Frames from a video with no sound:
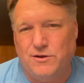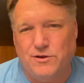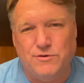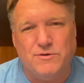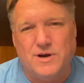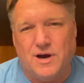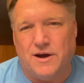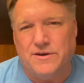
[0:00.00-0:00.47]

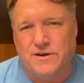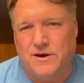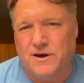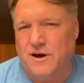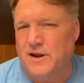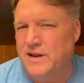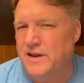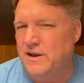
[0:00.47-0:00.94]
Uganda,
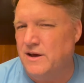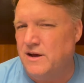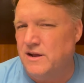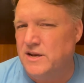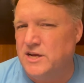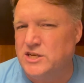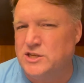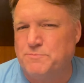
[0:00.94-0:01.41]
on an
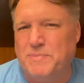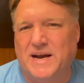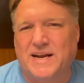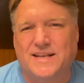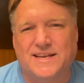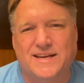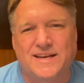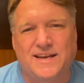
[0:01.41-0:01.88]

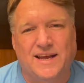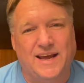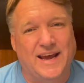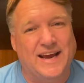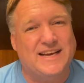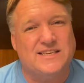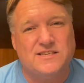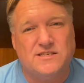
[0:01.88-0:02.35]
unexpected
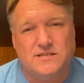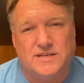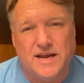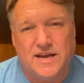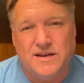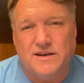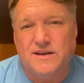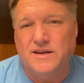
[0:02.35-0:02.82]

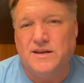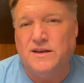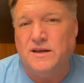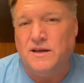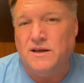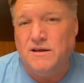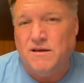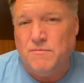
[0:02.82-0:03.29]
extended